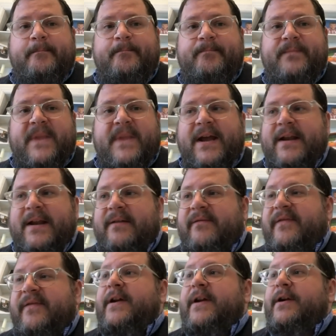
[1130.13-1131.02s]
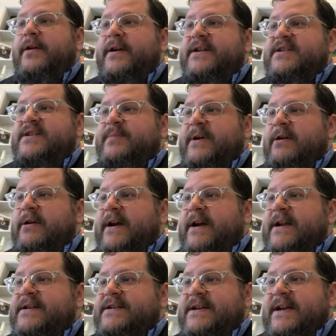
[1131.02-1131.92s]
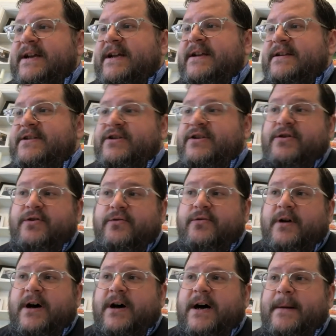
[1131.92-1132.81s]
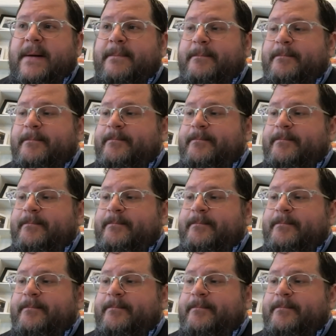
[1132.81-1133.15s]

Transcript: and theater experience into a